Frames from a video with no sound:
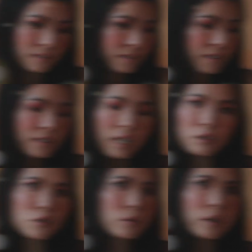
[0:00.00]

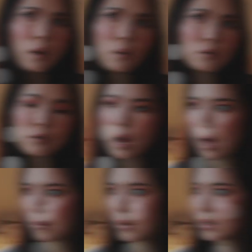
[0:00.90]
century-old
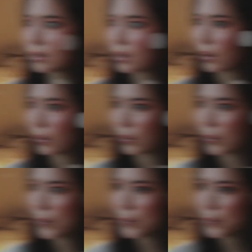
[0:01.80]
trap. So,